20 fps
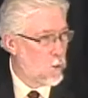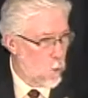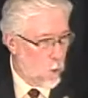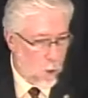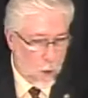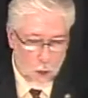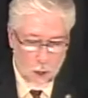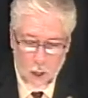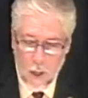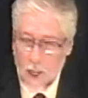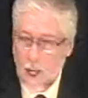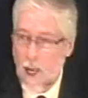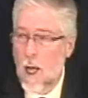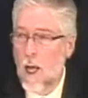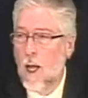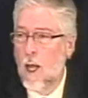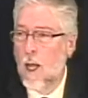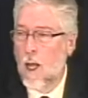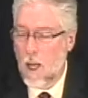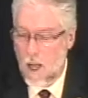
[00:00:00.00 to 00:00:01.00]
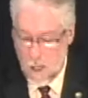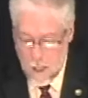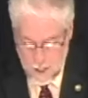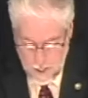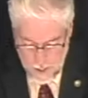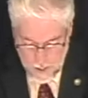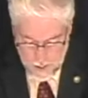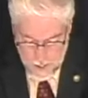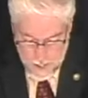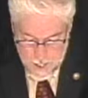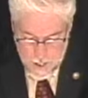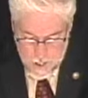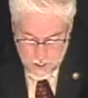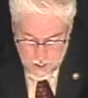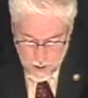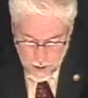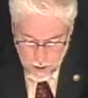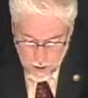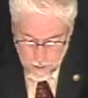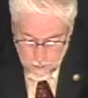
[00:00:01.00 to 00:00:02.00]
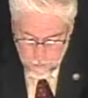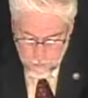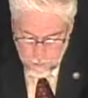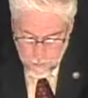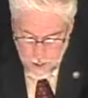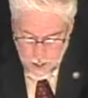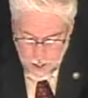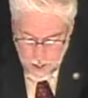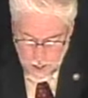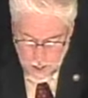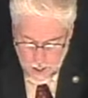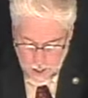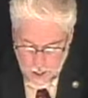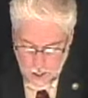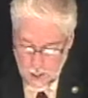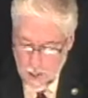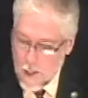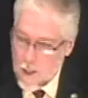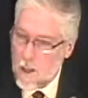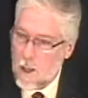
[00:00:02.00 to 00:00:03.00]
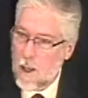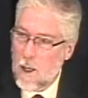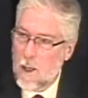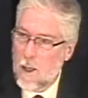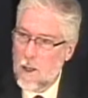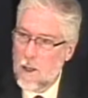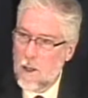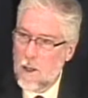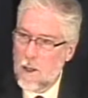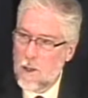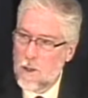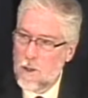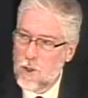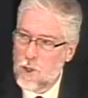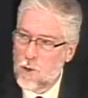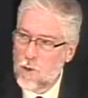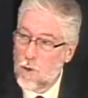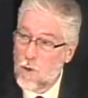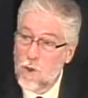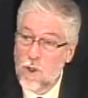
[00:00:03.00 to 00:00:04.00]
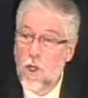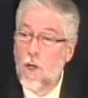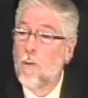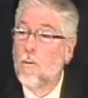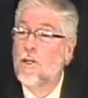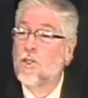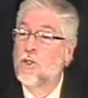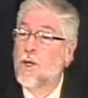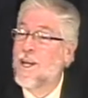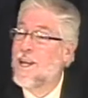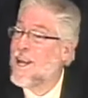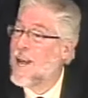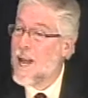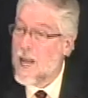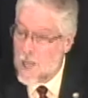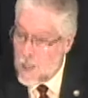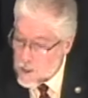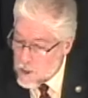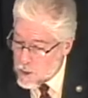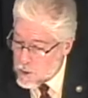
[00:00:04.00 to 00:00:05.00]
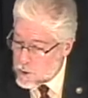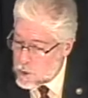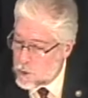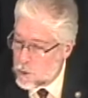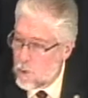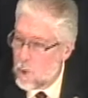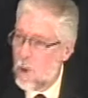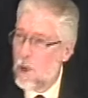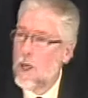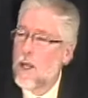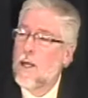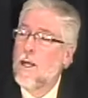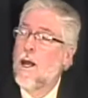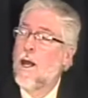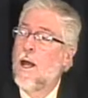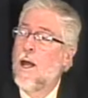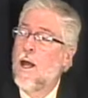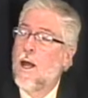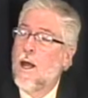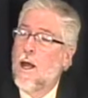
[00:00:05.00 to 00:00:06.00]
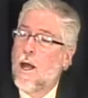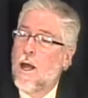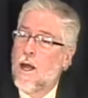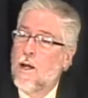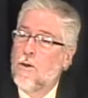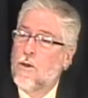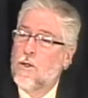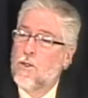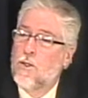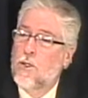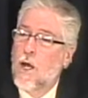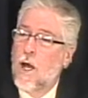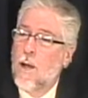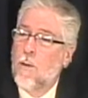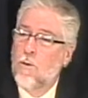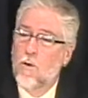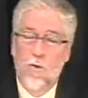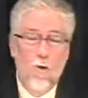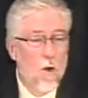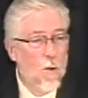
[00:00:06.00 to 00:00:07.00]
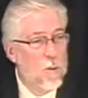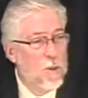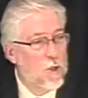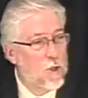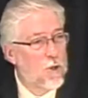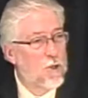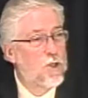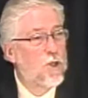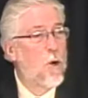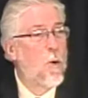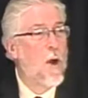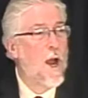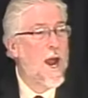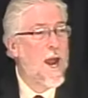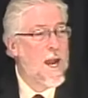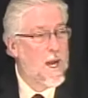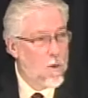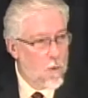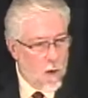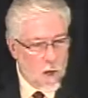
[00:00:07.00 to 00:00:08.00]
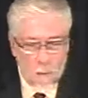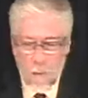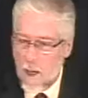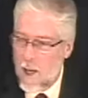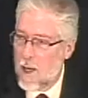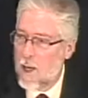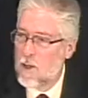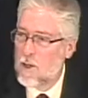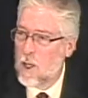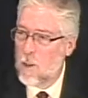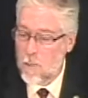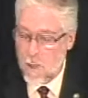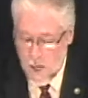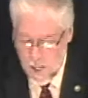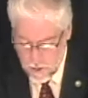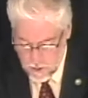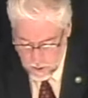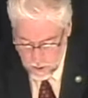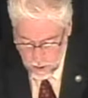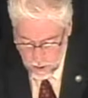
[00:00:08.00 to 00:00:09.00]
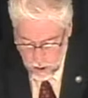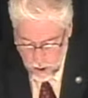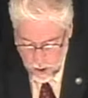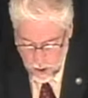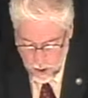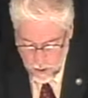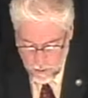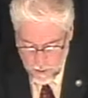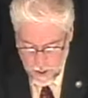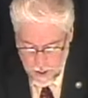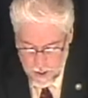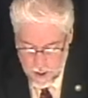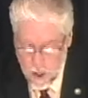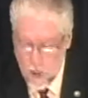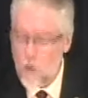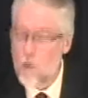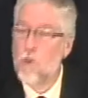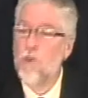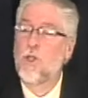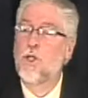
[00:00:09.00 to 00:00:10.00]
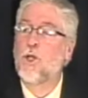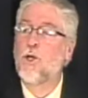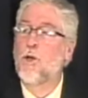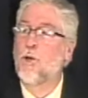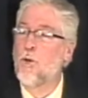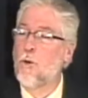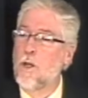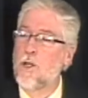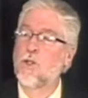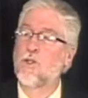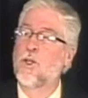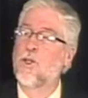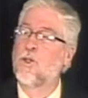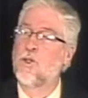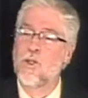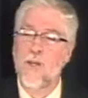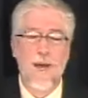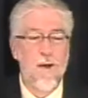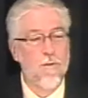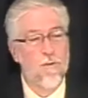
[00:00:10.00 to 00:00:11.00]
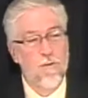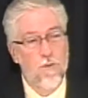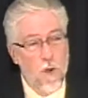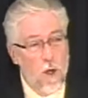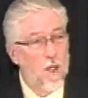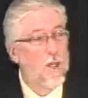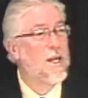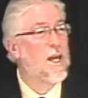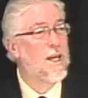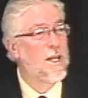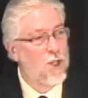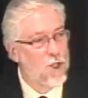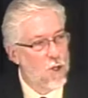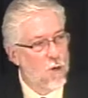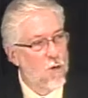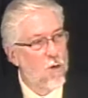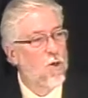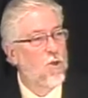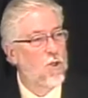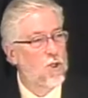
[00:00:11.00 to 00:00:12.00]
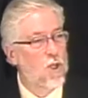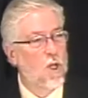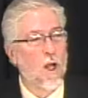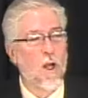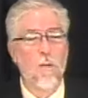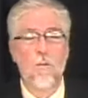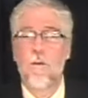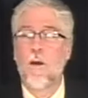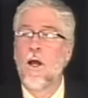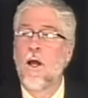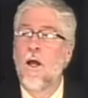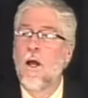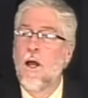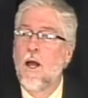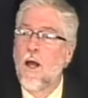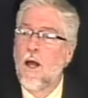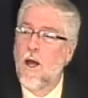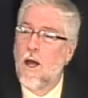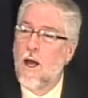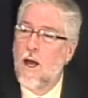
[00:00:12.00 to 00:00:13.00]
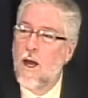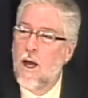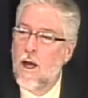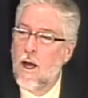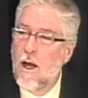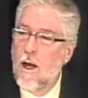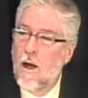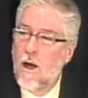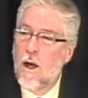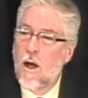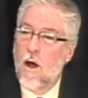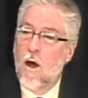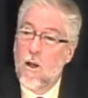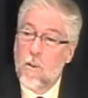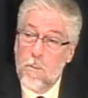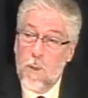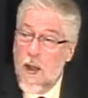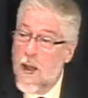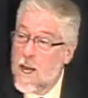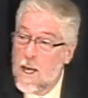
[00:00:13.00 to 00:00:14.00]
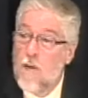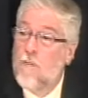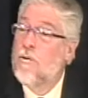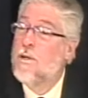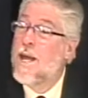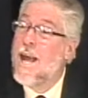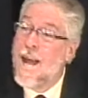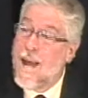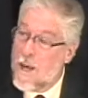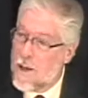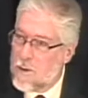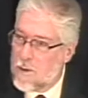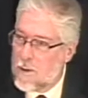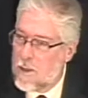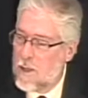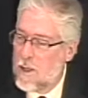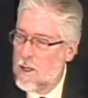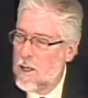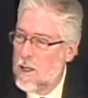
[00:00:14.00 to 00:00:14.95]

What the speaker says: war in here, and Jerusalem is again destroyed. And this time the Romans are so angry about it, they pass a law that no Jew is to set foot in Jerusalem on pain of death.